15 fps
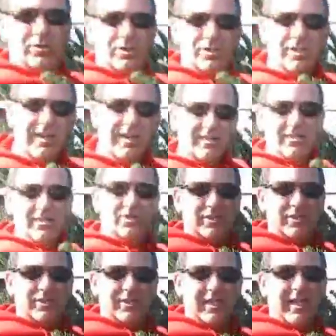you're selecting
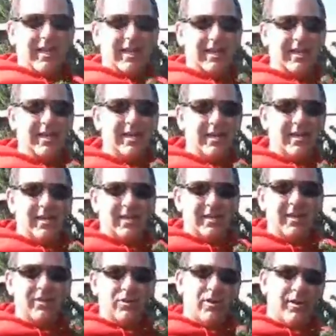your stand
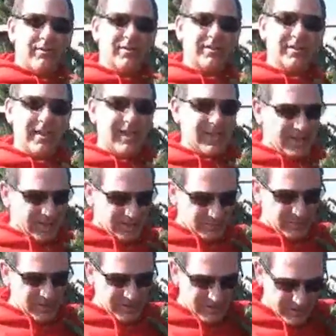that you have a stand that's
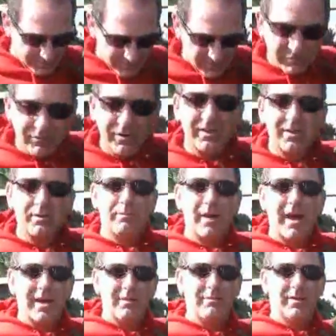big enough to fit the
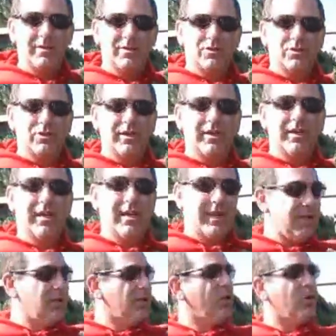bottom of the tree
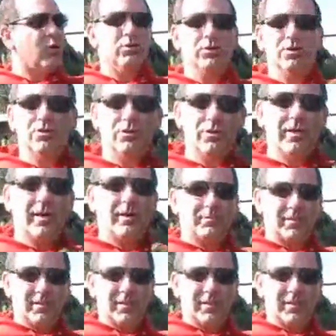and to hold the tree up